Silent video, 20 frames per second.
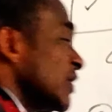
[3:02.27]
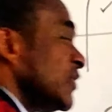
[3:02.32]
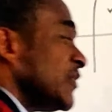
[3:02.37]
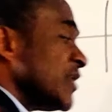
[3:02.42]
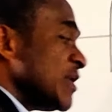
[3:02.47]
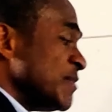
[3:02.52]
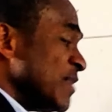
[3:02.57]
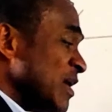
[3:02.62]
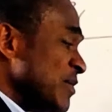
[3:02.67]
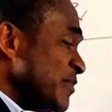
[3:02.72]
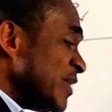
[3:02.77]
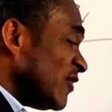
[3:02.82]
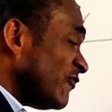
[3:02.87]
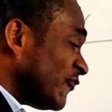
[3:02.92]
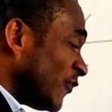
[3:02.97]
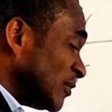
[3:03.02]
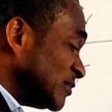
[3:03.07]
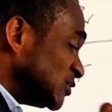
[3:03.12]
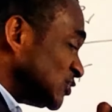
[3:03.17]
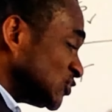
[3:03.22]
remember
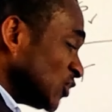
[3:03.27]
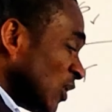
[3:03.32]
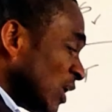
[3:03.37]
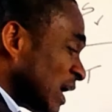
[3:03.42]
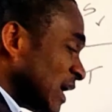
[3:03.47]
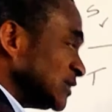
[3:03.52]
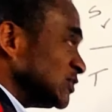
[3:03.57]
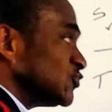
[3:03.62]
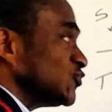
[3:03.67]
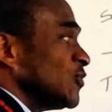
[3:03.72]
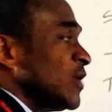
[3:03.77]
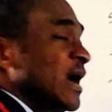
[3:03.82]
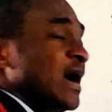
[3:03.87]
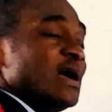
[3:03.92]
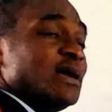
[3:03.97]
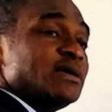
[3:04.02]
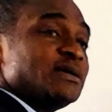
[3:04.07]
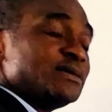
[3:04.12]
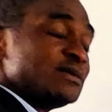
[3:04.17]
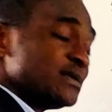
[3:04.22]
from
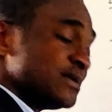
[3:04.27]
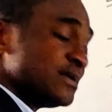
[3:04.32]
Sokatua,